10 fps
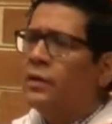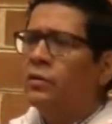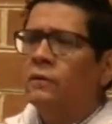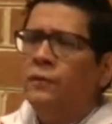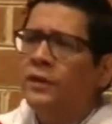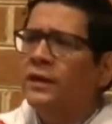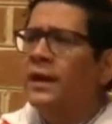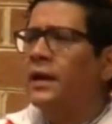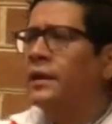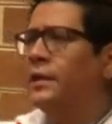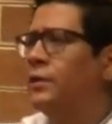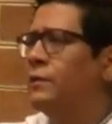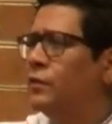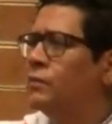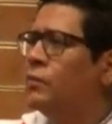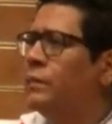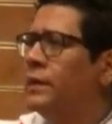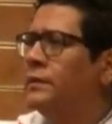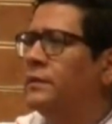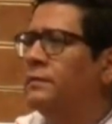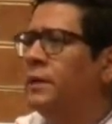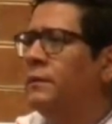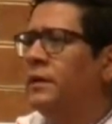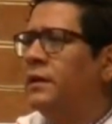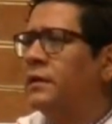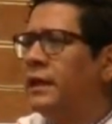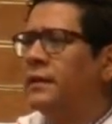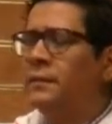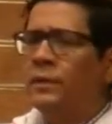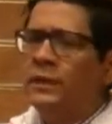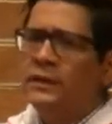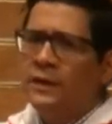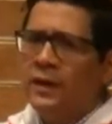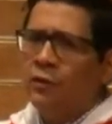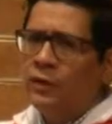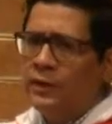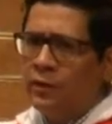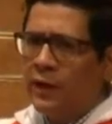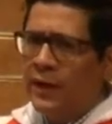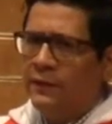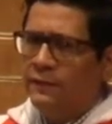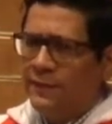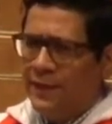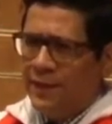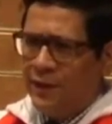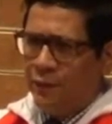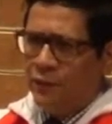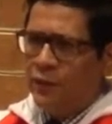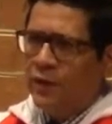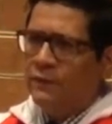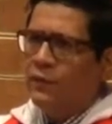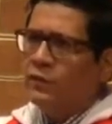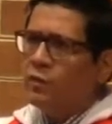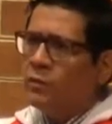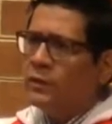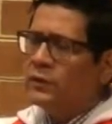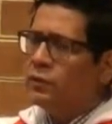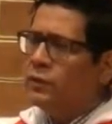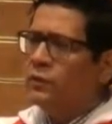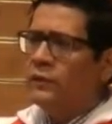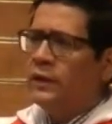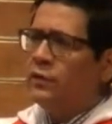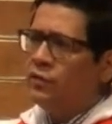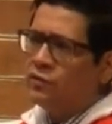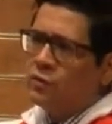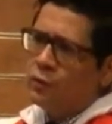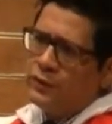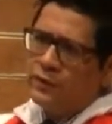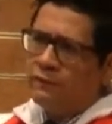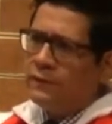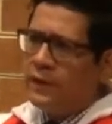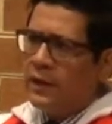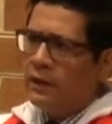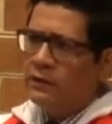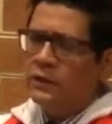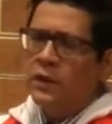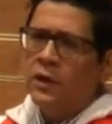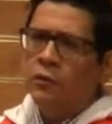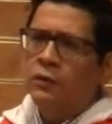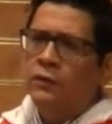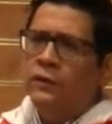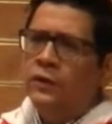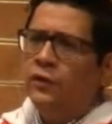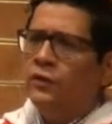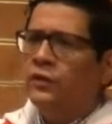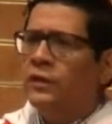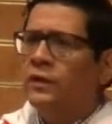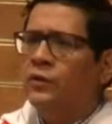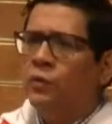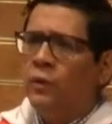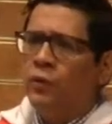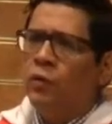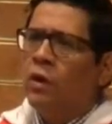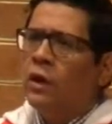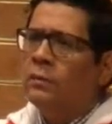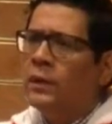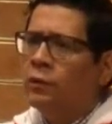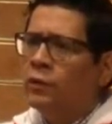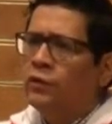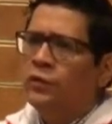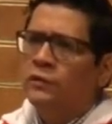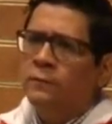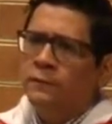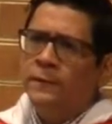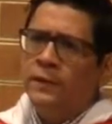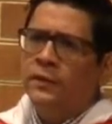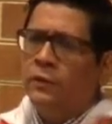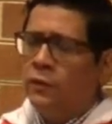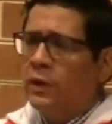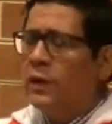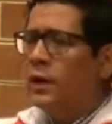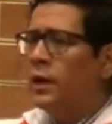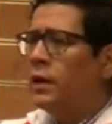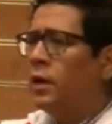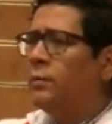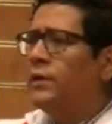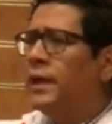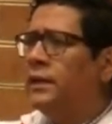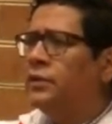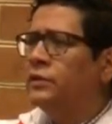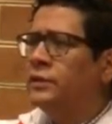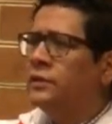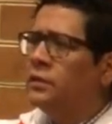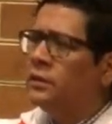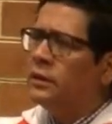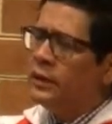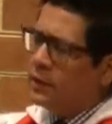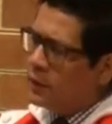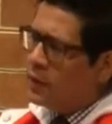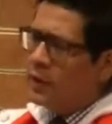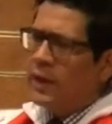I don't know if you had had any of those moments, maybe not lately, but in general in your life, when you have those moments when you think you're just doing something else, when you think you're just going to do a requirement, when you're just fulfilling your uh, obligations, and suddenly